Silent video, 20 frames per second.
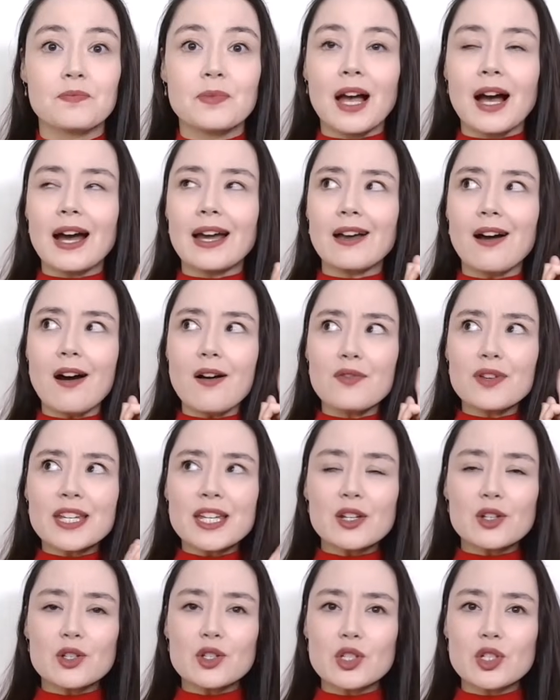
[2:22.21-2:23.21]
I often
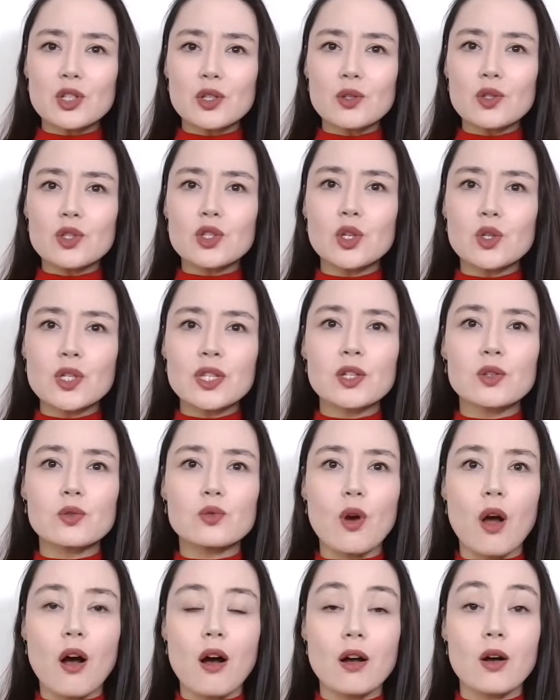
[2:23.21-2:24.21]
hear students using the
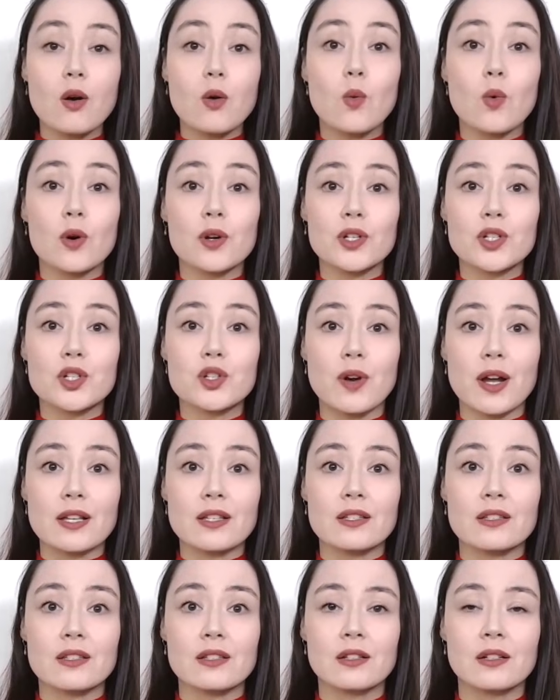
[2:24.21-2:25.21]
wrong word
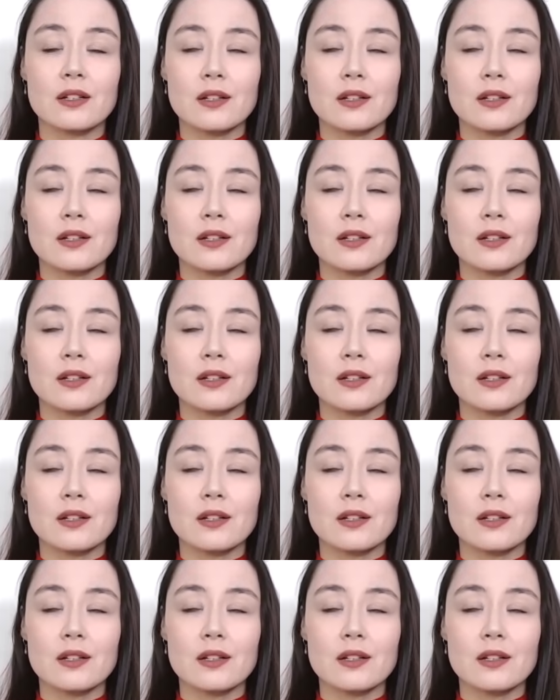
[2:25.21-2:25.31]
stress.